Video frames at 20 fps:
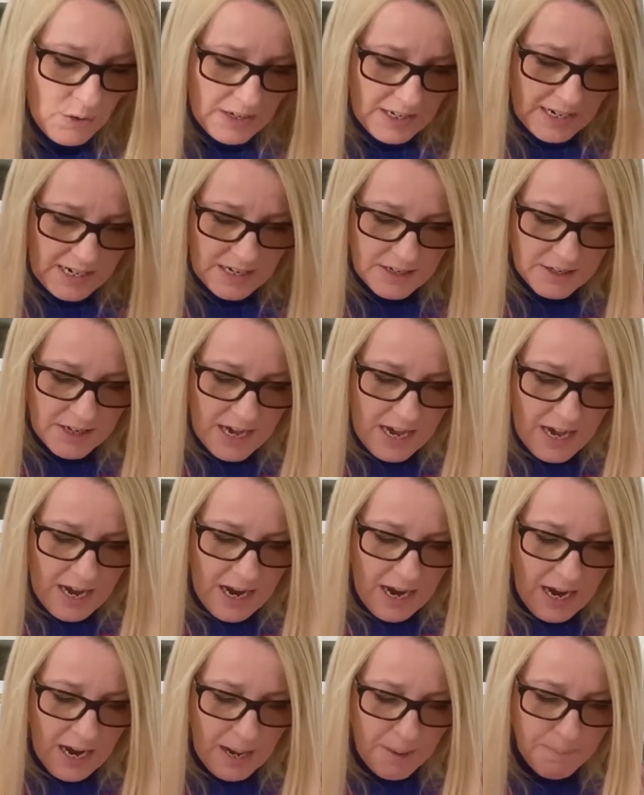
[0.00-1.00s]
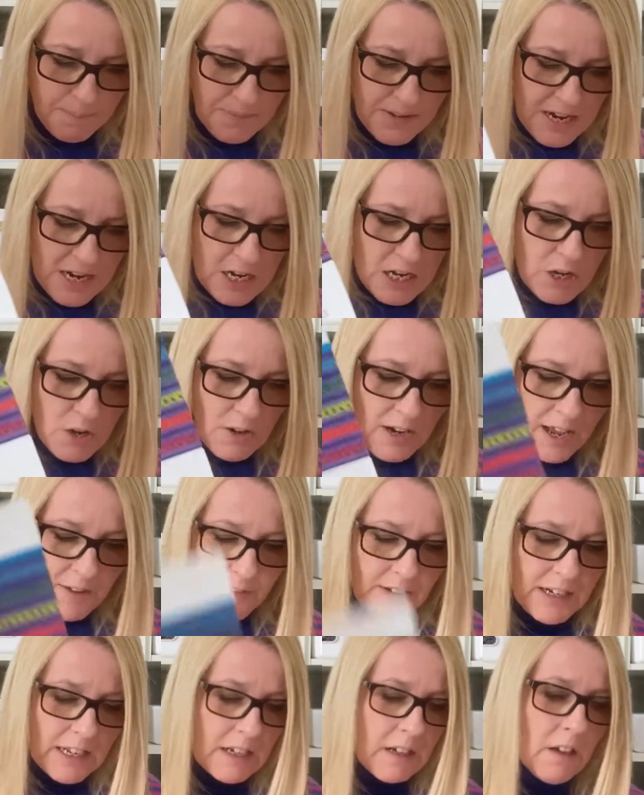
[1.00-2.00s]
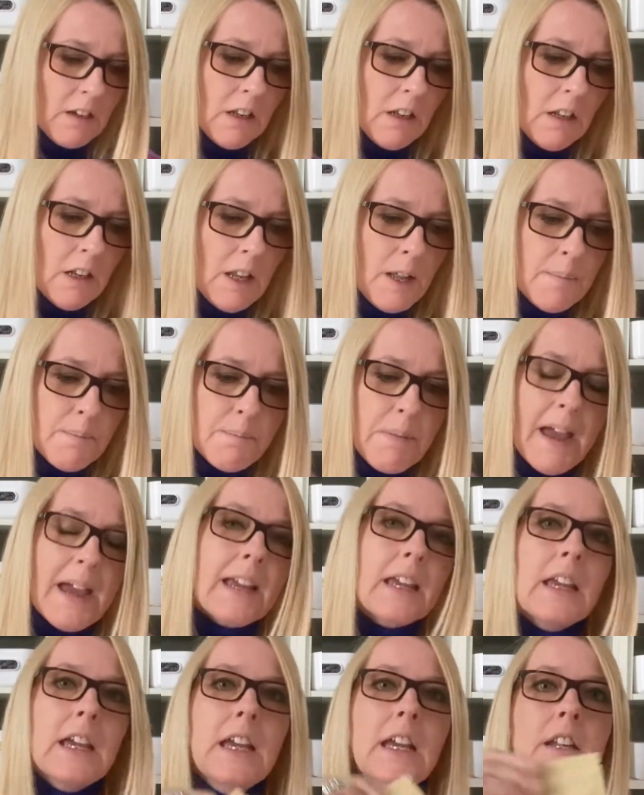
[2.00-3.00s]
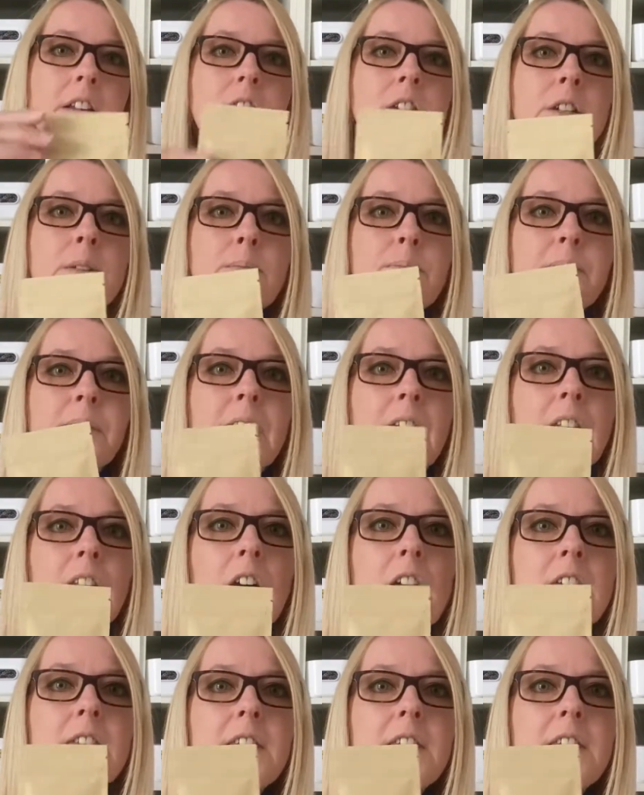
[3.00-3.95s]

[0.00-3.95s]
kit. You'll have a little packet like